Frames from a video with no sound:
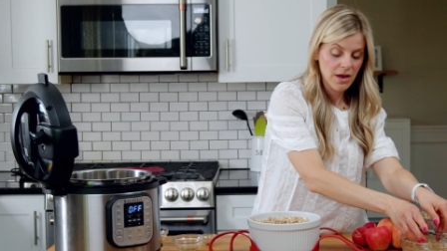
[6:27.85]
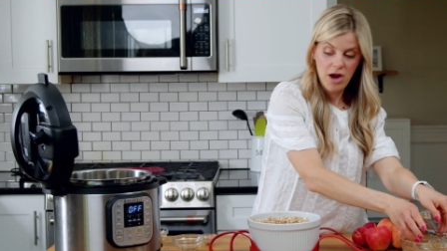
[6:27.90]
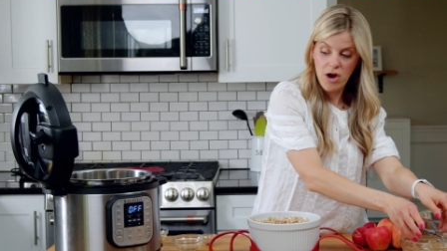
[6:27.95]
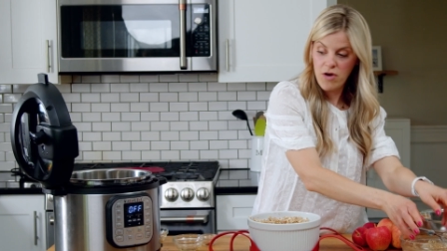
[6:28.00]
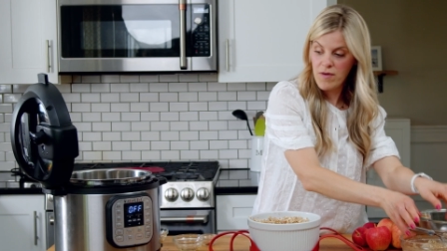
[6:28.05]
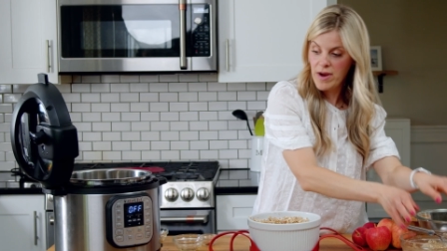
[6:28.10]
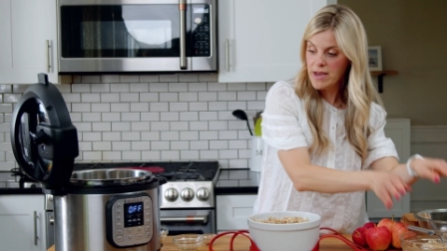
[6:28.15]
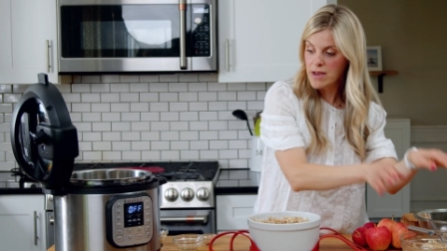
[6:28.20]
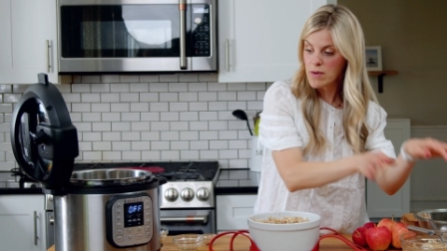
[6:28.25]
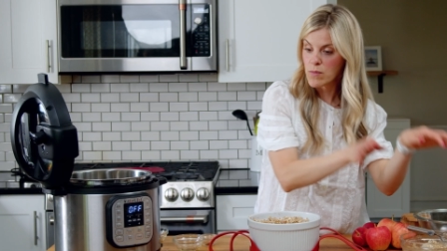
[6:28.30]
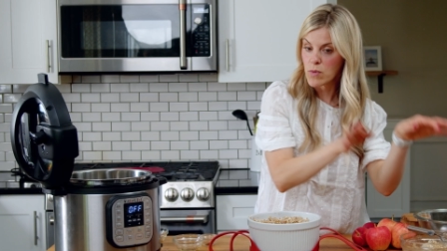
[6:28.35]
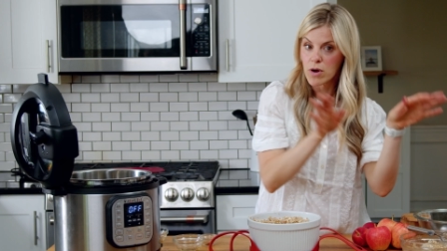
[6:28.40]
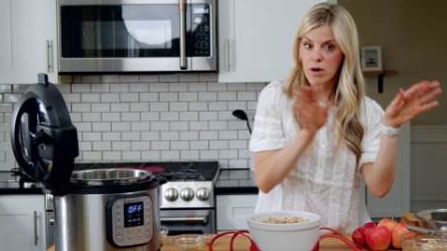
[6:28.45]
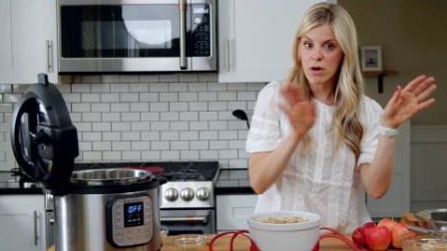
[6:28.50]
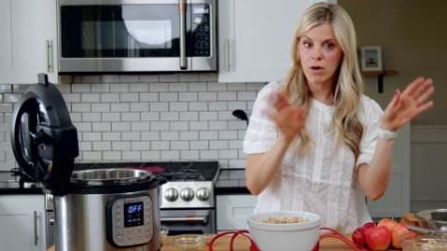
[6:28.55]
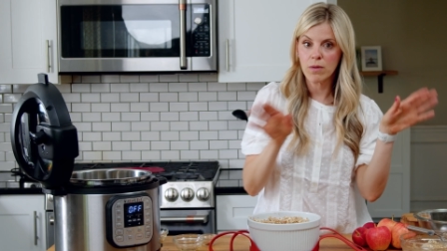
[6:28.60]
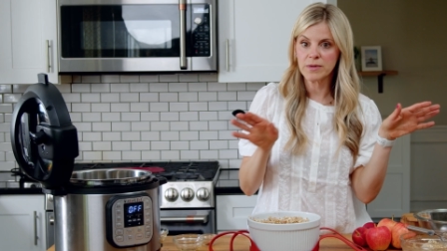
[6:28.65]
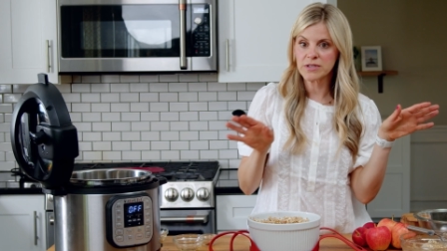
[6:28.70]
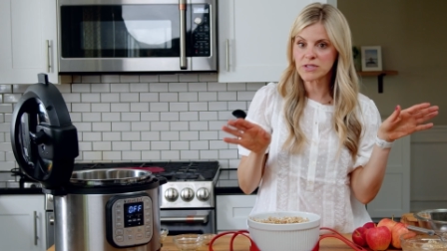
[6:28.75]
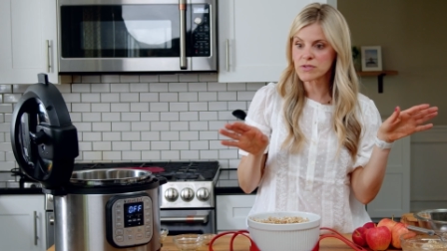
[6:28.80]
All right, and we're
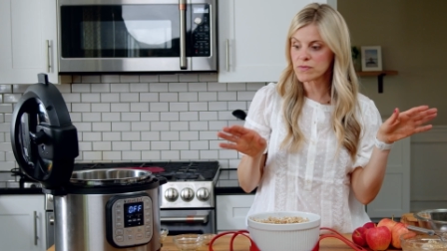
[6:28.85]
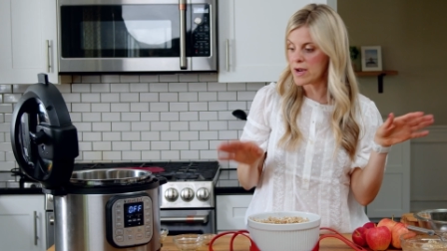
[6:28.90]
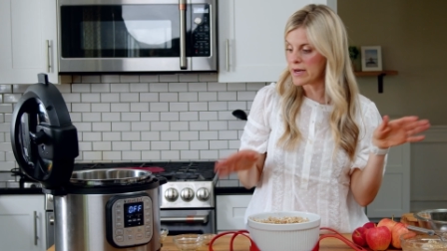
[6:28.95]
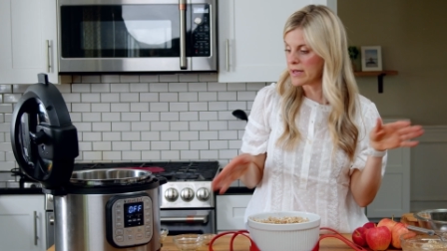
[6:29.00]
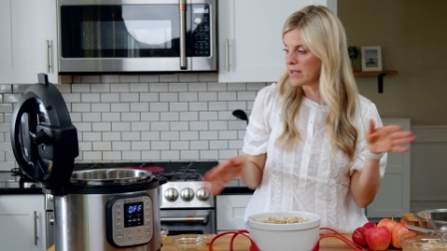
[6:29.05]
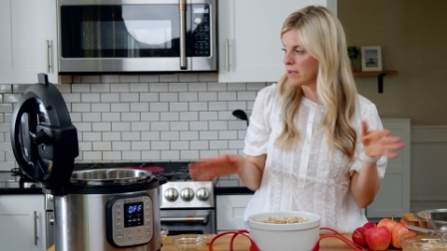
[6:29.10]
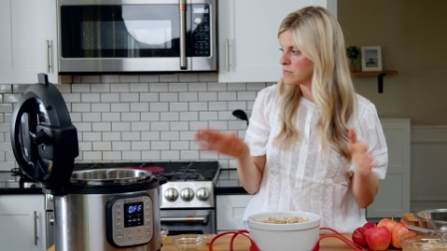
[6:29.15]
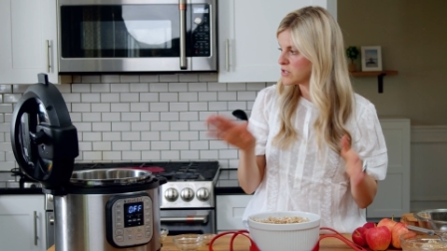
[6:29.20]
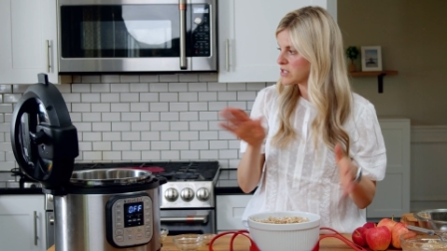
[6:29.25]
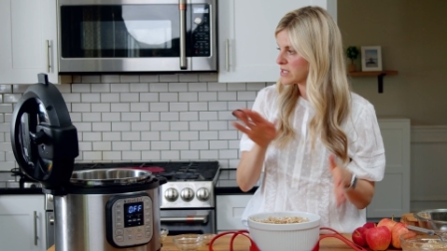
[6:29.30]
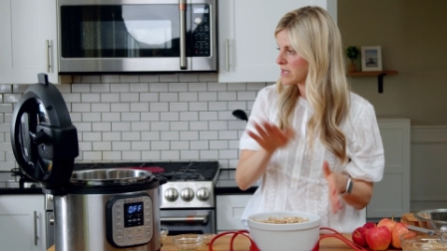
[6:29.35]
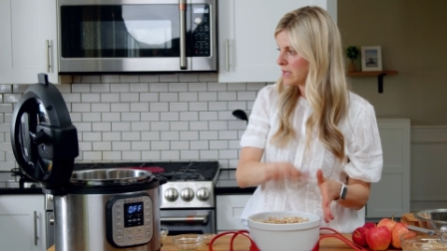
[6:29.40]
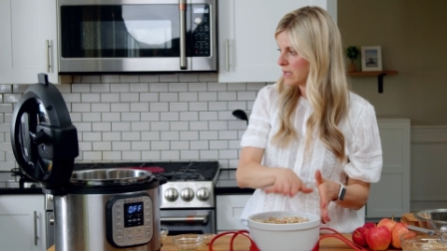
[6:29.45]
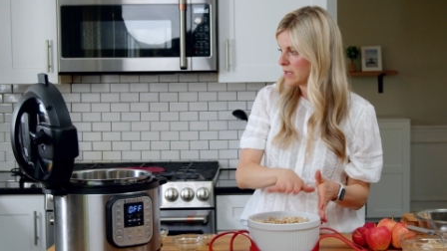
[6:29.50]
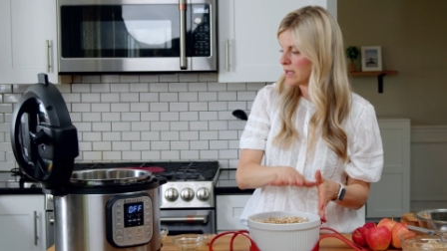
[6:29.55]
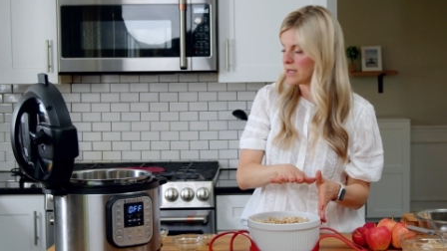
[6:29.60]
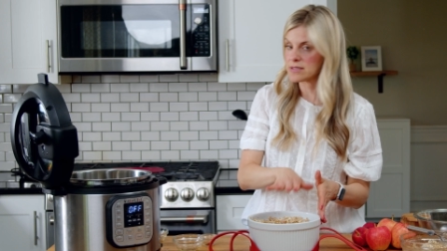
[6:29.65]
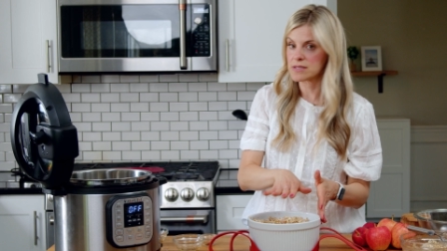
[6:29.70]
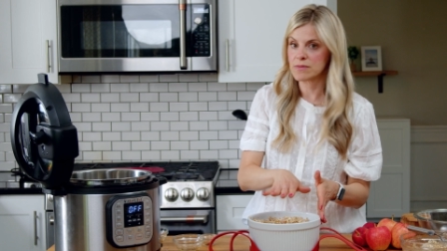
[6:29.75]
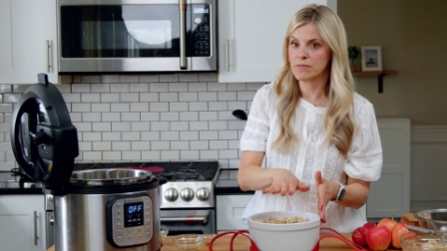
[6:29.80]
almost ready. I'm just gonna
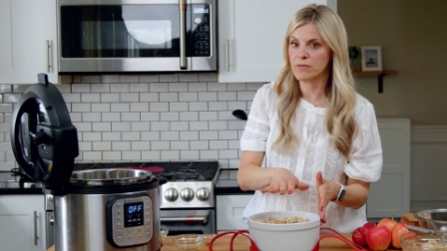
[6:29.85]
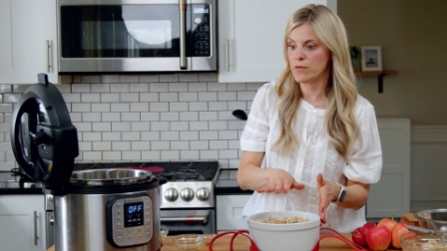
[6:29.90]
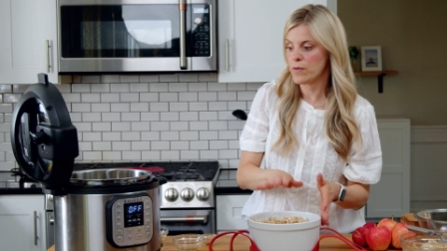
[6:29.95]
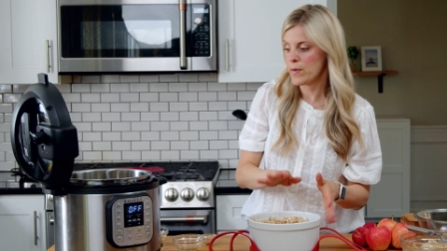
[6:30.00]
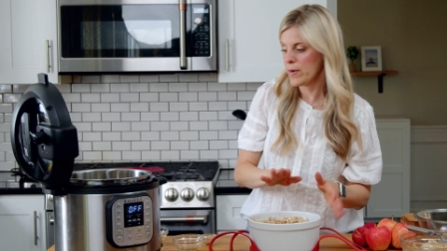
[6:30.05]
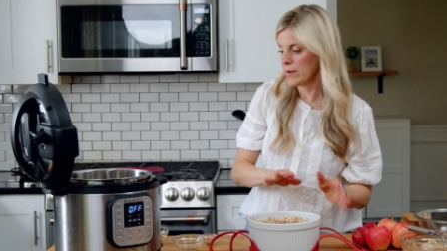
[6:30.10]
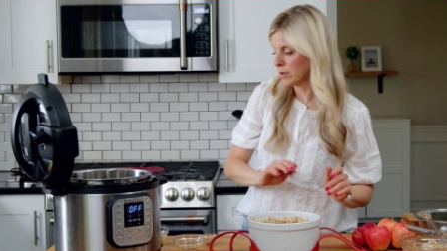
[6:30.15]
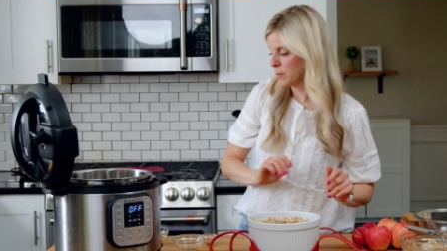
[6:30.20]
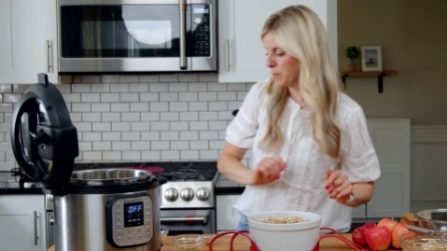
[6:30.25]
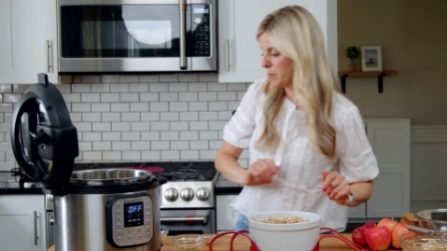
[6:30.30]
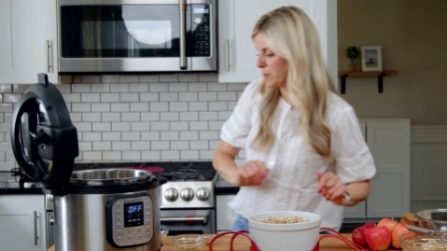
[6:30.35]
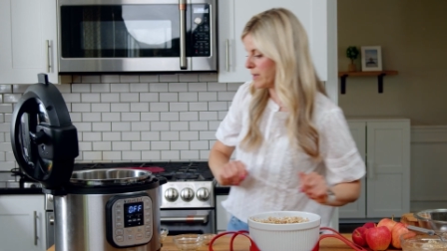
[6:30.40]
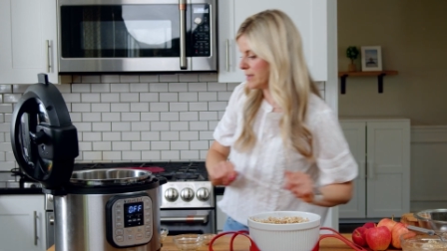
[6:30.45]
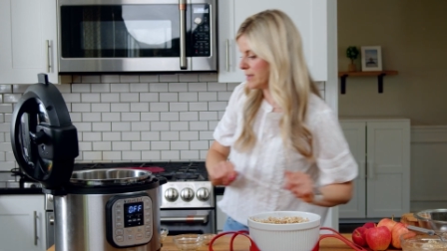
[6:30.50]
get some foil to put